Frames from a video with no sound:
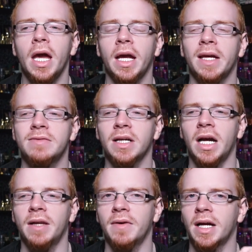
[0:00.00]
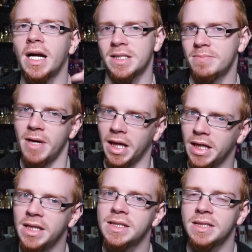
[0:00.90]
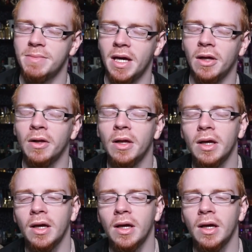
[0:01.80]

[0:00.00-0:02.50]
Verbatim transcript: and gives it kind of a cosmetic smell.